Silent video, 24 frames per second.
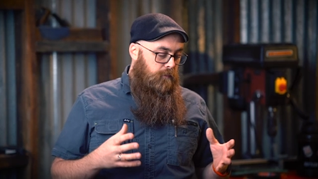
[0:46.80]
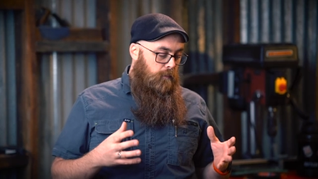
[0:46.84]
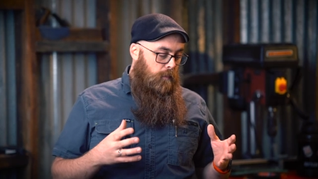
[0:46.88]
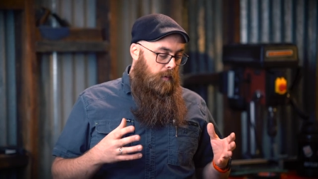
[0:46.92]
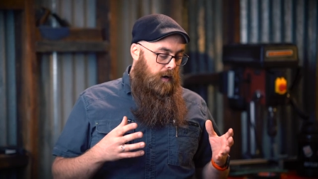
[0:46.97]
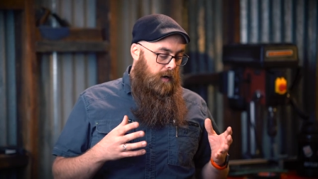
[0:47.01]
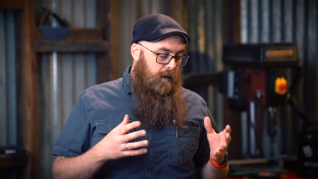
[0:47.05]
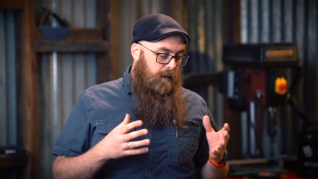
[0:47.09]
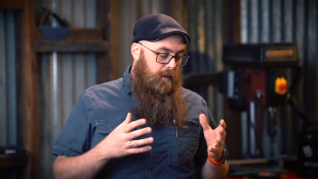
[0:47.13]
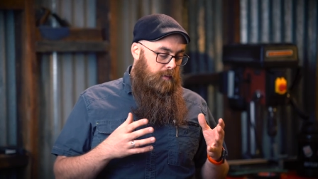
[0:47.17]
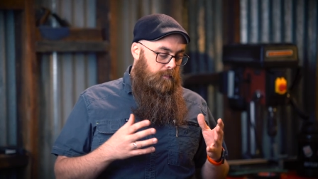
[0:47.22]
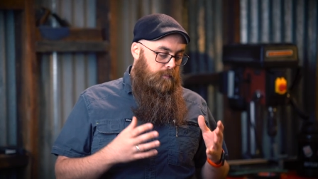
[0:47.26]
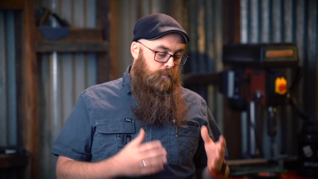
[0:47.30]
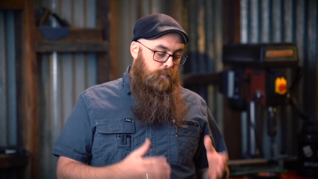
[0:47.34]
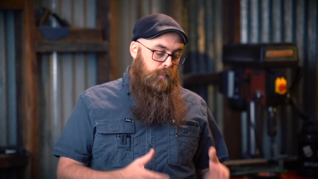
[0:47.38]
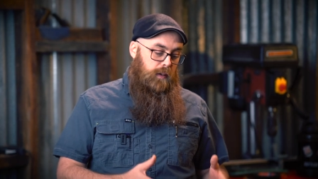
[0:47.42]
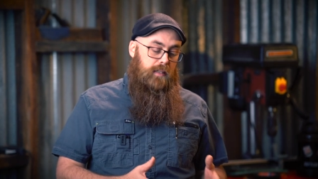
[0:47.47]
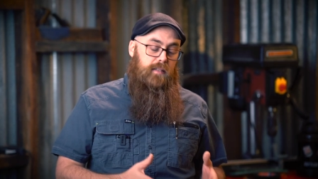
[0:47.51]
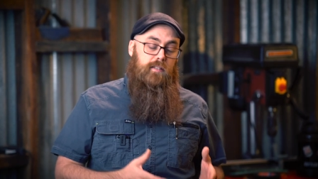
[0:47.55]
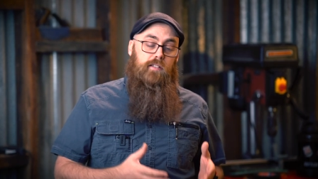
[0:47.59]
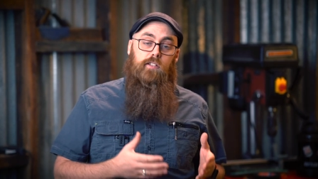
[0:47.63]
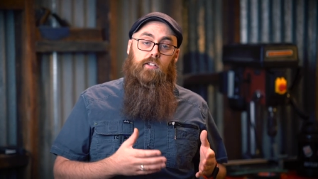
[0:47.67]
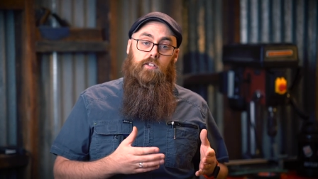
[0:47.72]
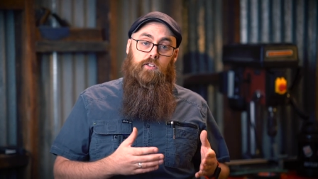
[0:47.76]
my
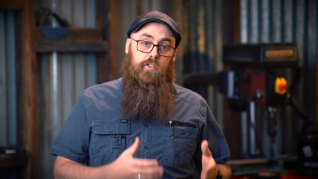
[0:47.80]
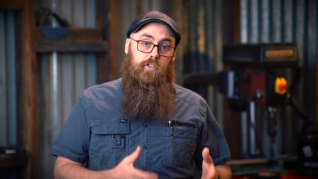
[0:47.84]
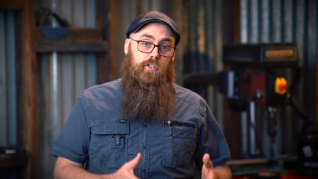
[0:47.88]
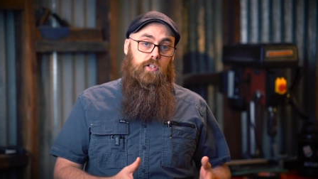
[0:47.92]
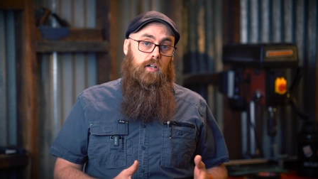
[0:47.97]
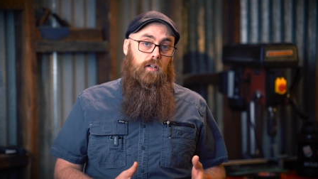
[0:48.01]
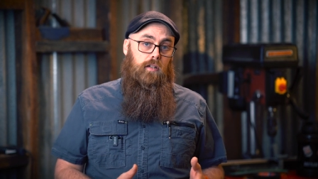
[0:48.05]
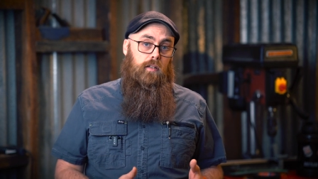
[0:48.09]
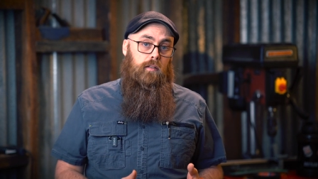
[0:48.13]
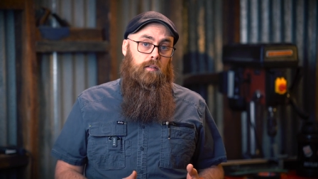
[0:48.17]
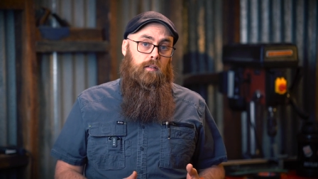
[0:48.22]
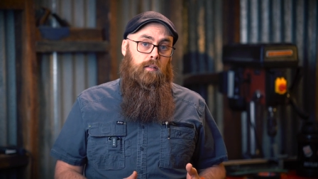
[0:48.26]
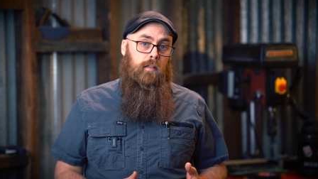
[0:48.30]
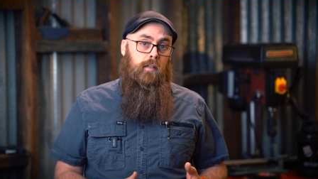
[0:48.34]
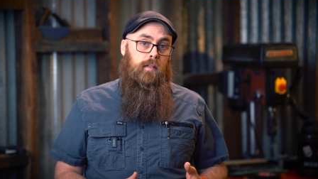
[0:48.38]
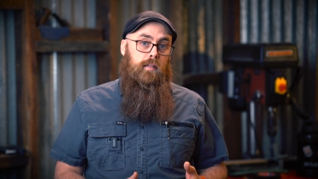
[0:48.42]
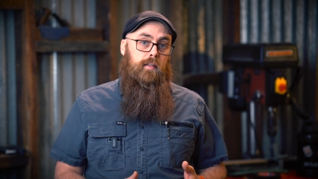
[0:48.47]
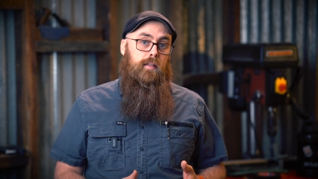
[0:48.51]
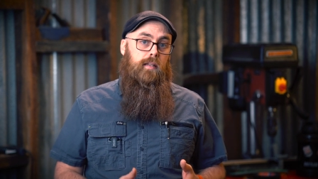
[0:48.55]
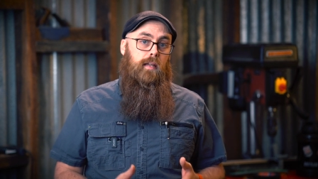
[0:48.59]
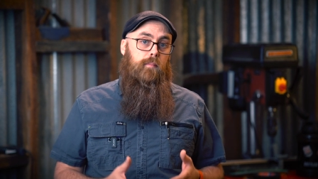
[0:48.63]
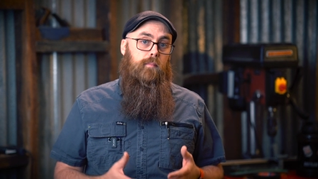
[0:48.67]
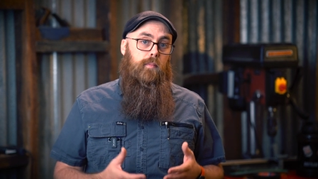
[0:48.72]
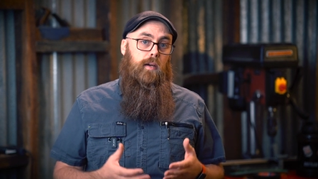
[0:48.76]
bits are dull,
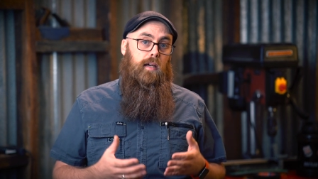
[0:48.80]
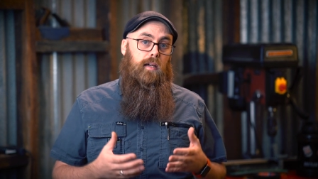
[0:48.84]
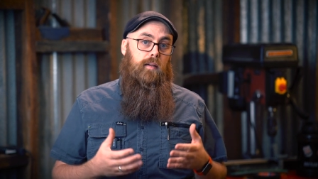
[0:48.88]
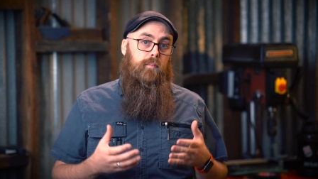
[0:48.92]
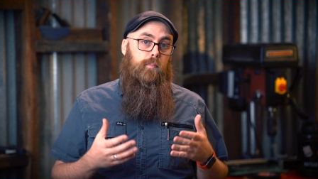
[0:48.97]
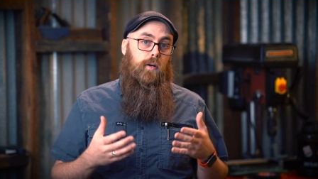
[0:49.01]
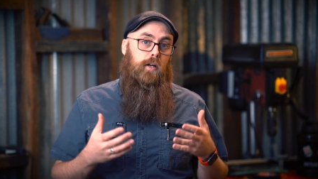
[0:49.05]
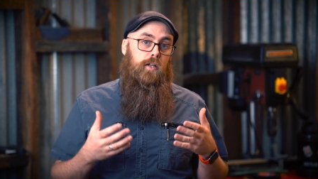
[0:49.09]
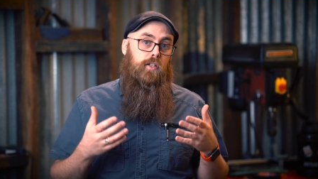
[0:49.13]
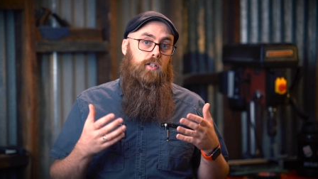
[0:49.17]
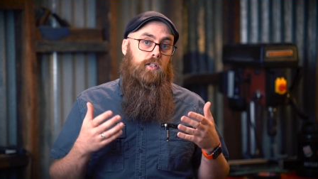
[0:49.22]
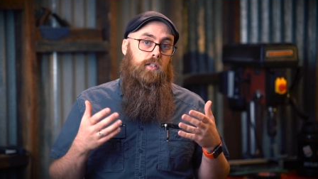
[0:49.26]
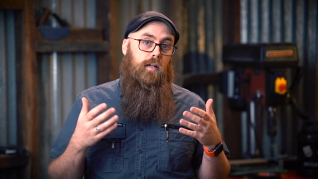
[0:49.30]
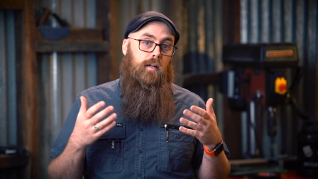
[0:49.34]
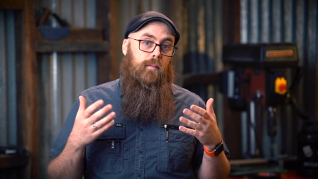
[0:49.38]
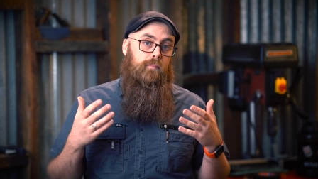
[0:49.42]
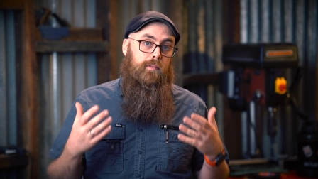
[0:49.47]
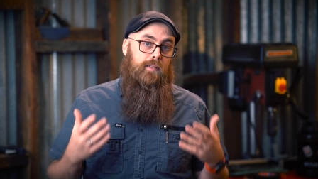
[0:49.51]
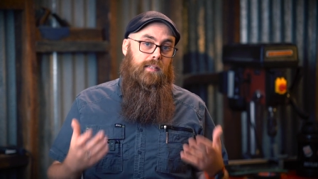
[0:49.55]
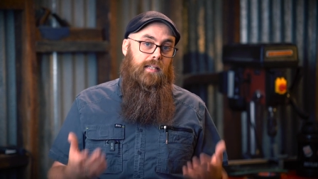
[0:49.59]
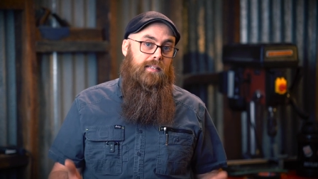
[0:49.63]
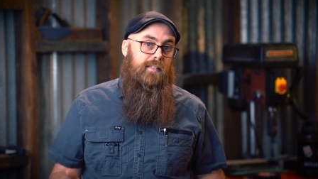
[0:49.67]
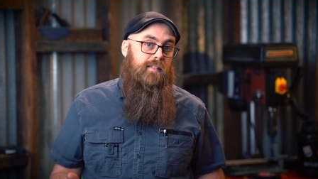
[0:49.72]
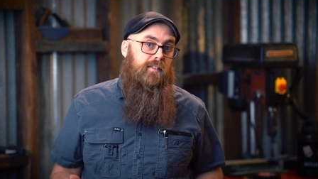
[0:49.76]
they make my shop
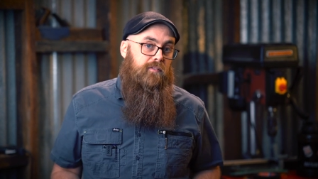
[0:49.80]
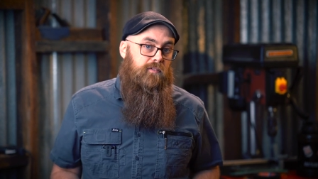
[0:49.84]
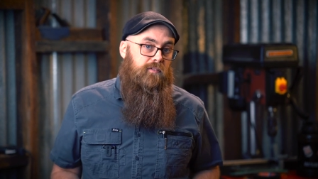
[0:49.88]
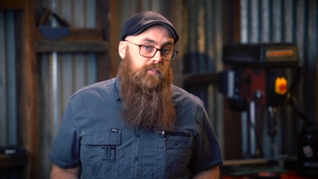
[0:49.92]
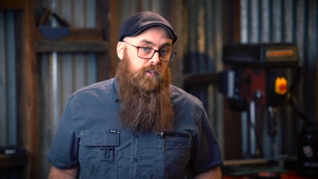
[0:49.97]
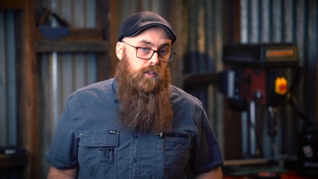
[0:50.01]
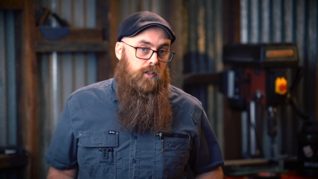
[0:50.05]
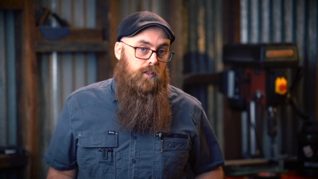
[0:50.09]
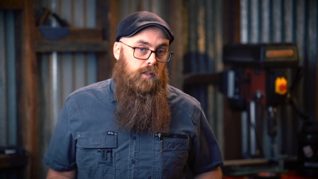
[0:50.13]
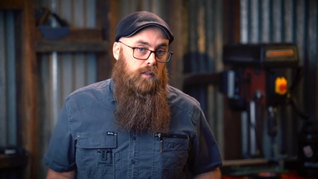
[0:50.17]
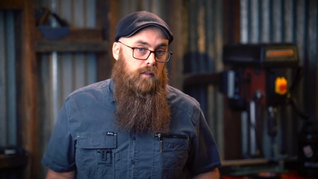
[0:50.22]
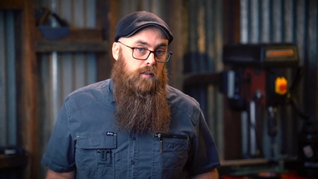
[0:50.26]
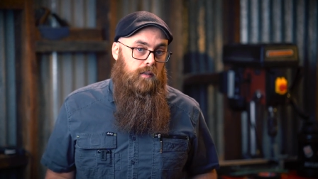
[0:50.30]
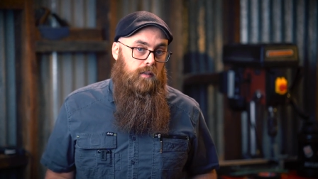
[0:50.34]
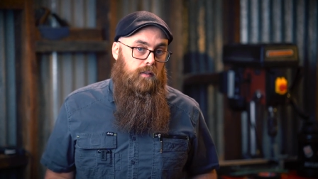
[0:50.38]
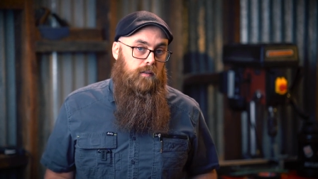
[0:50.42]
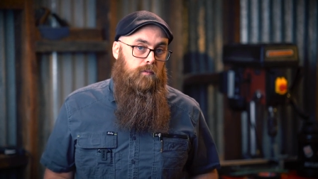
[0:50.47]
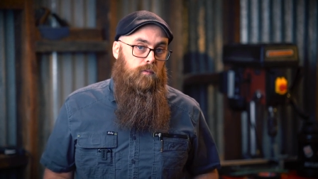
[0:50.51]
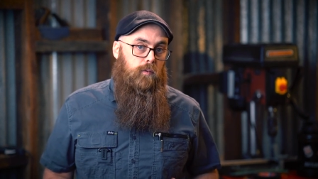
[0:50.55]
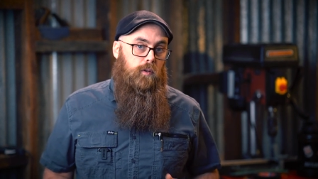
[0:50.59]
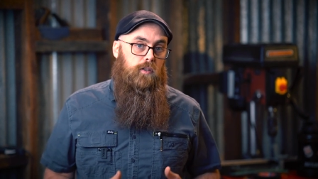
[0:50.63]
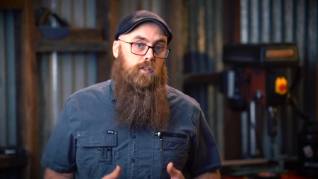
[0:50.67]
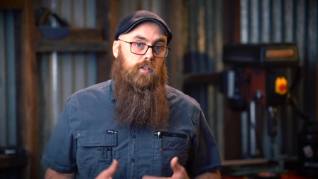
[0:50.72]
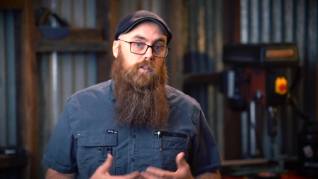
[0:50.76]
less efficient,
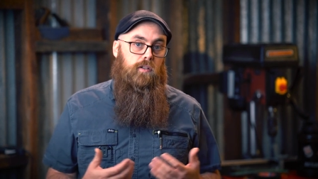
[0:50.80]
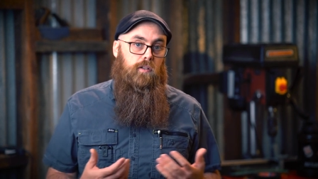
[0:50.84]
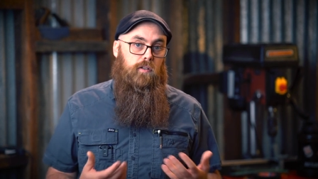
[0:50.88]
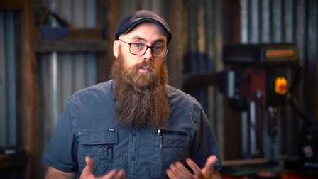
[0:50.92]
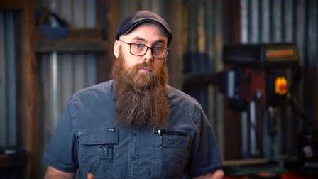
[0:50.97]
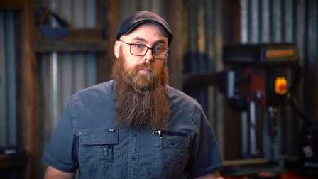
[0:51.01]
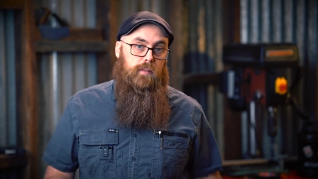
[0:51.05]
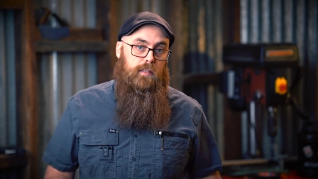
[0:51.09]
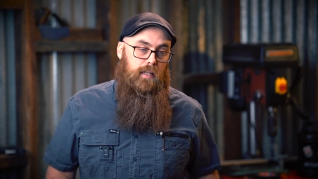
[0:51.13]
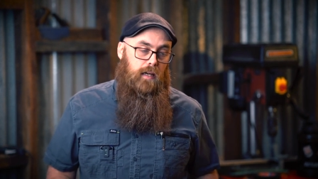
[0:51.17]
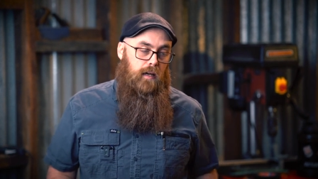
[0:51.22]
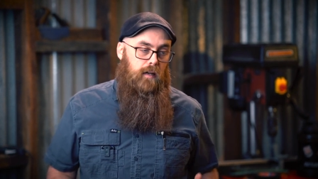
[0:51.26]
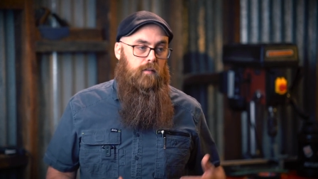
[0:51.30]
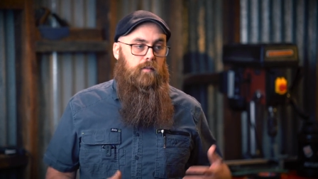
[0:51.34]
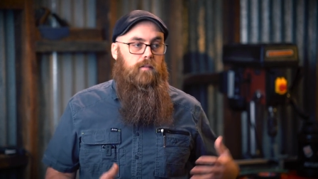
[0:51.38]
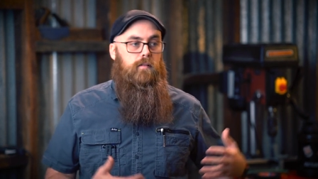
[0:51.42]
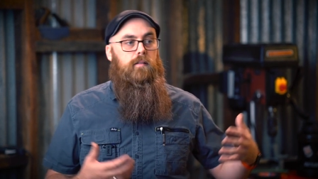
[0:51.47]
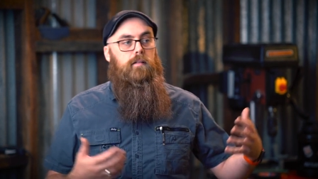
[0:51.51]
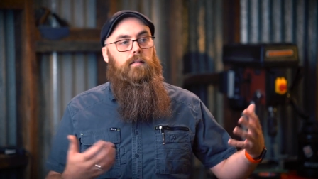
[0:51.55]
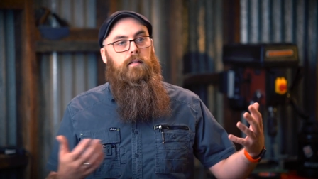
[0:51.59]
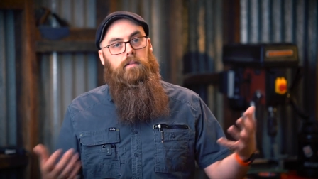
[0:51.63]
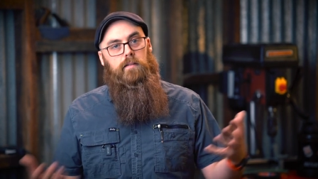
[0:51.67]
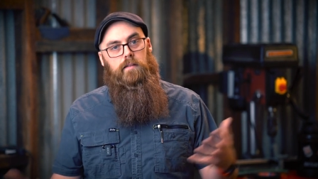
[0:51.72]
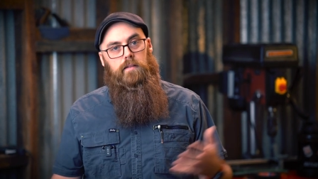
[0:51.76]
which slows me
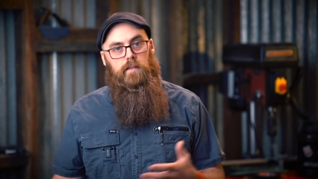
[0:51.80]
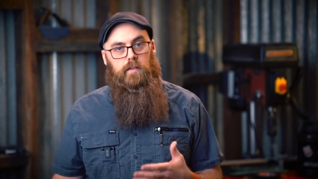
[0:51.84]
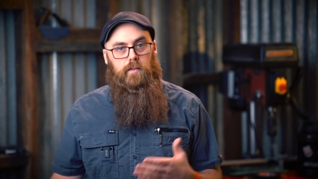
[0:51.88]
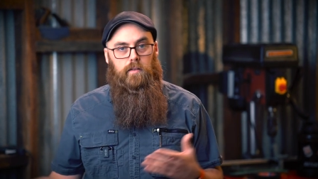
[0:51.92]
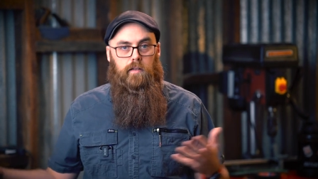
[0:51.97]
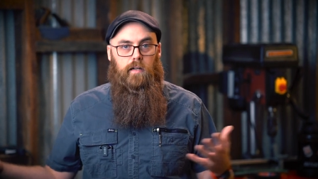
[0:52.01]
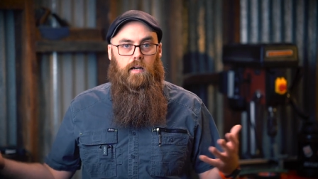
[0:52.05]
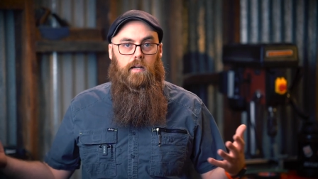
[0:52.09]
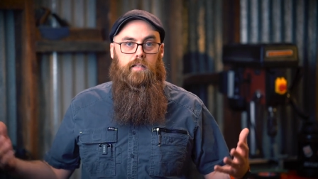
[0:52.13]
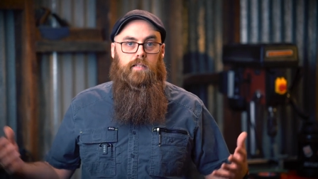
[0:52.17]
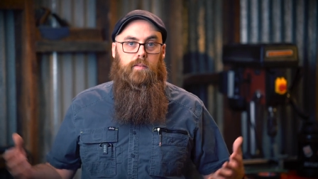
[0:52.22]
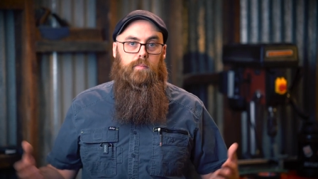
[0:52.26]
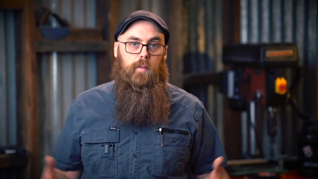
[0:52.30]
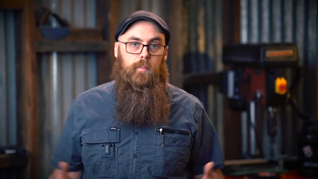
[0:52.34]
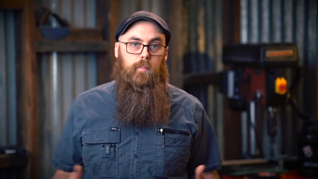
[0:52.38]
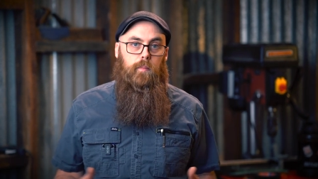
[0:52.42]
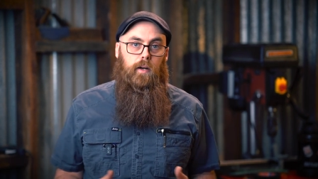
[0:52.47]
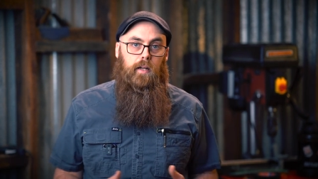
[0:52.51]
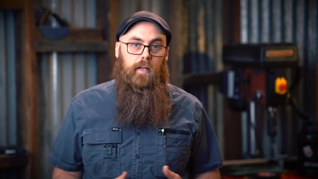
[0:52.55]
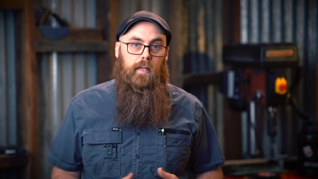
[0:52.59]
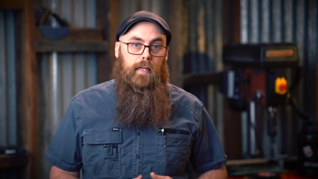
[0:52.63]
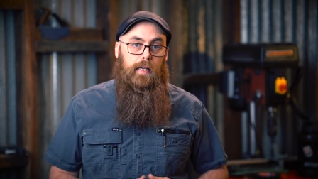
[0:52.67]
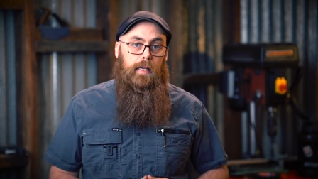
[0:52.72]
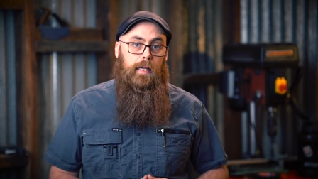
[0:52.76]
down, you know, costs me
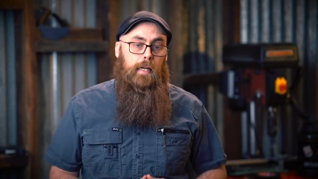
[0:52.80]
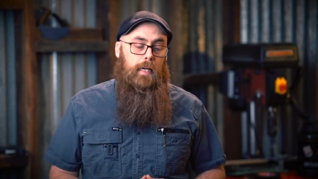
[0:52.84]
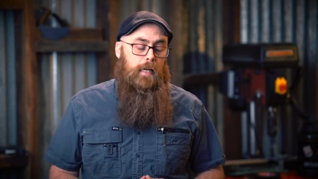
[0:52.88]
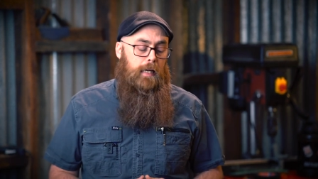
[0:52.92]
money.